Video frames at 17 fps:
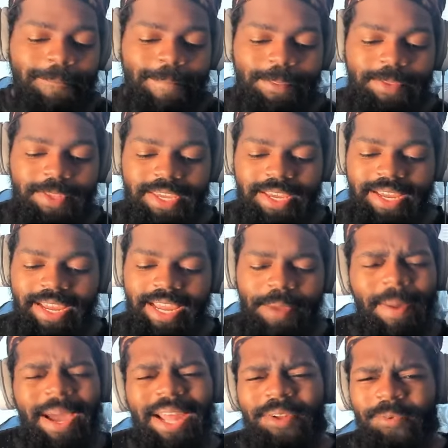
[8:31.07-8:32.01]
yeah.
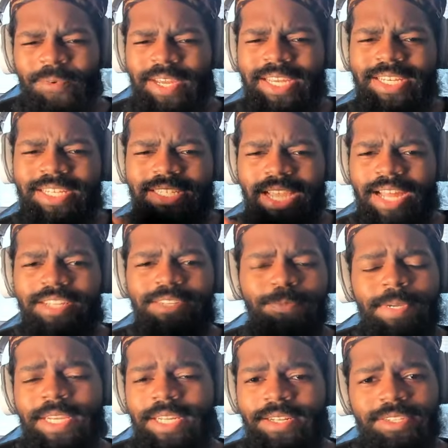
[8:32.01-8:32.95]
And by the way,
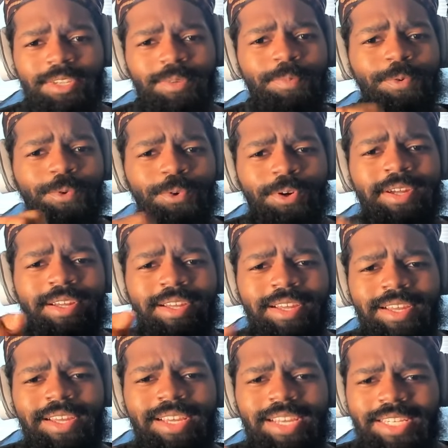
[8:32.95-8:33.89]
speaking of support,
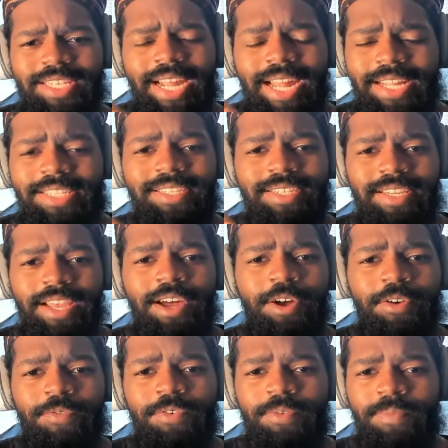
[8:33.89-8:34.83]
shout out to
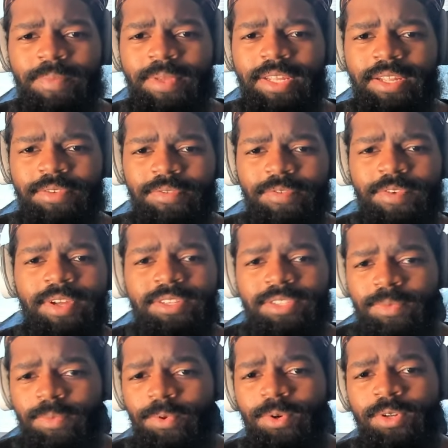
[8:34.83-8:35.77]
y'all for being very
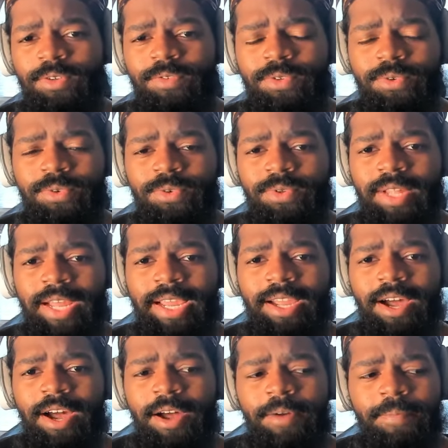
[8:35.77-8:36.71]
supportive too.
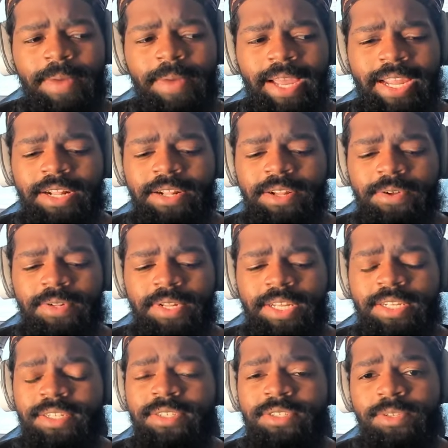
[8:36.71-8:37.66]
Like, all my
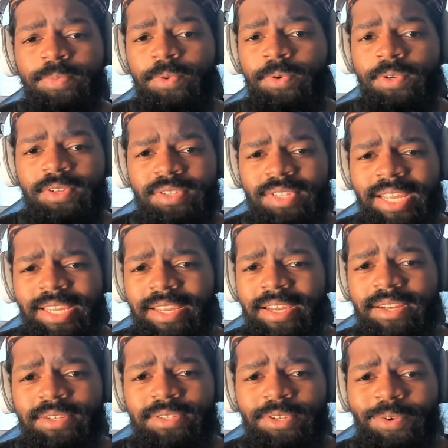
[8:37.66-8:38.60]
Indonesian supporters, thank
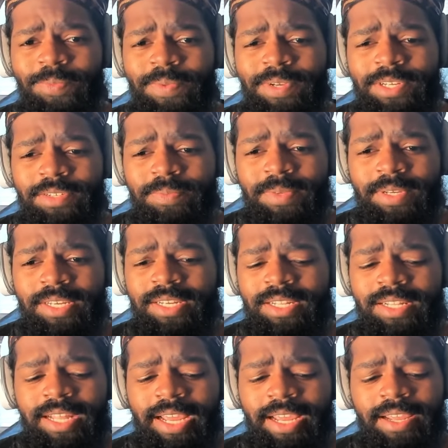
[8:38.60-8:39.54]
y'all so much,
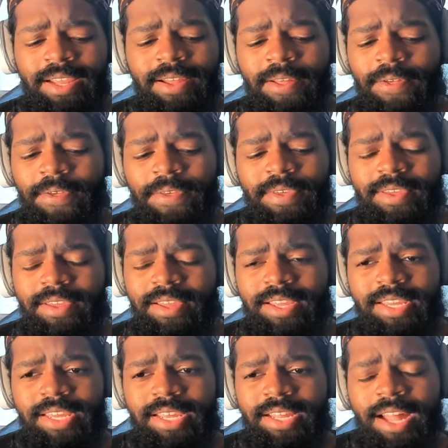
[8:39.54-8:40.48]
man. Like,
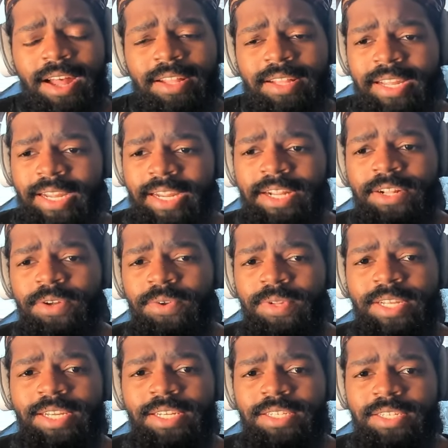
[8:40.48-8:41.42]
yeah, all the
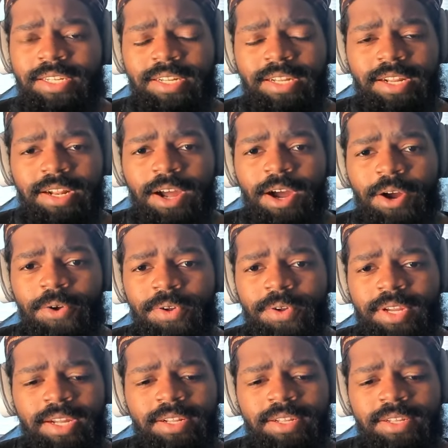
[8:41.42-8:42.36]
Indonesian and
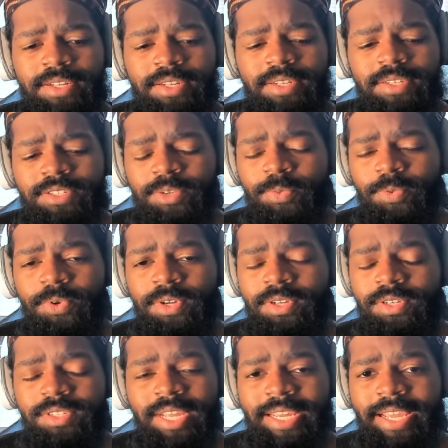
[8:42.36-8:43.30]
Ariani
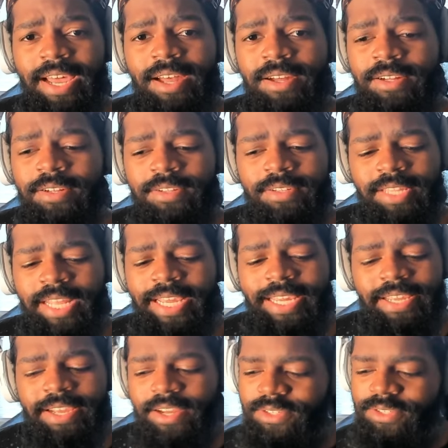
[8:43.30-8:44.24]
supporters, like, y'all,
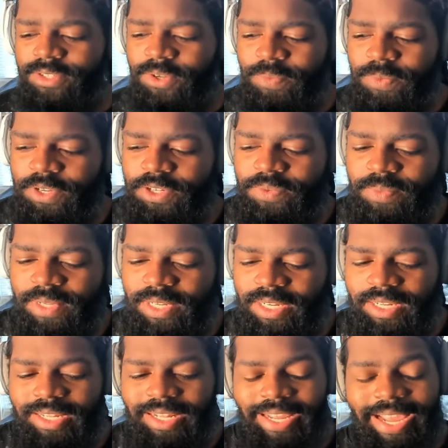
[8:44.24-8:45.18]
thank y'all so much,
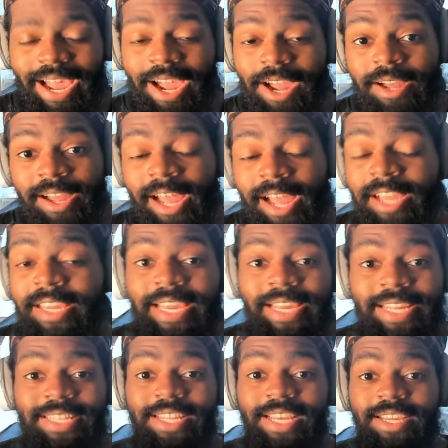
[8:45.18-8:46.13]
man. Like, I
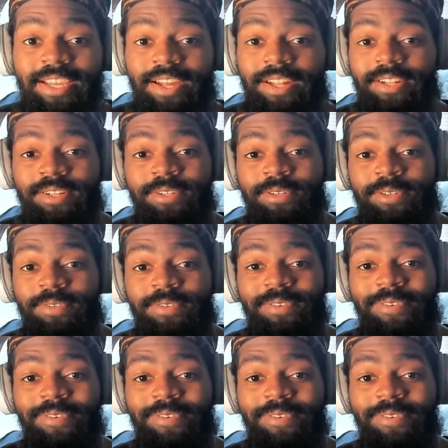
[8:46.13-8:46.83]
can't thank y'all enough.